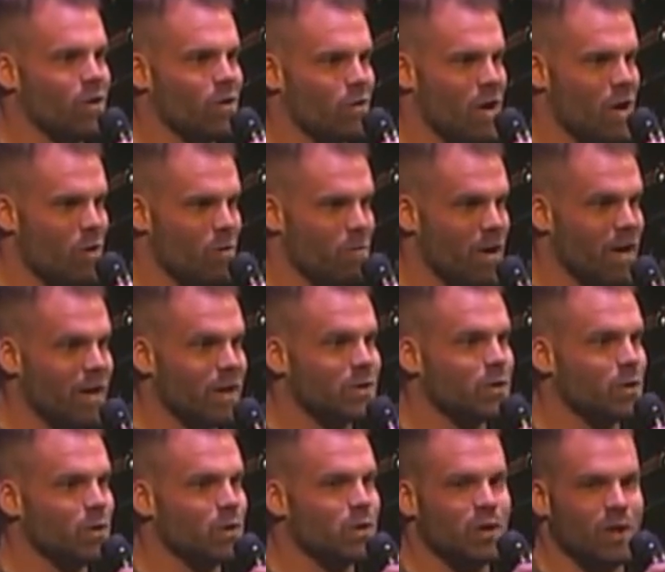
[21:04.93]
around my
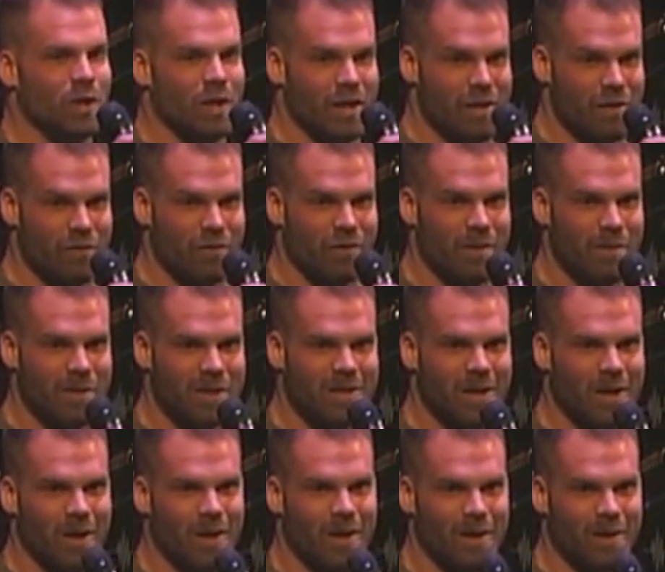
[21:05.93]
social life, let me
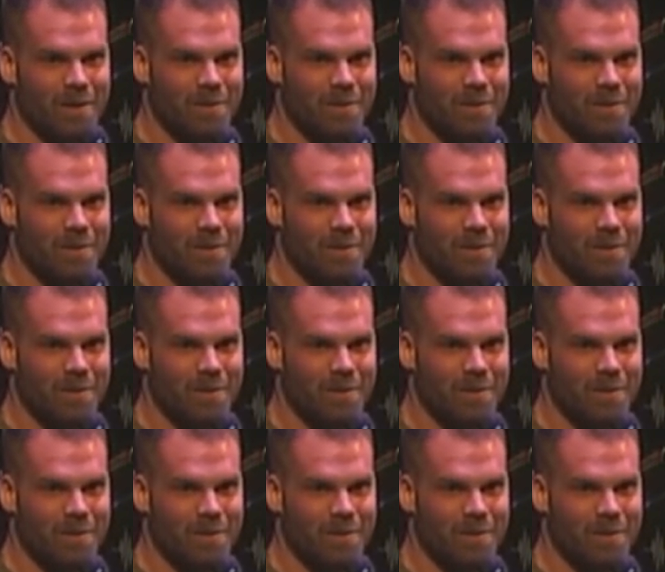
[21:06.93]
tell you.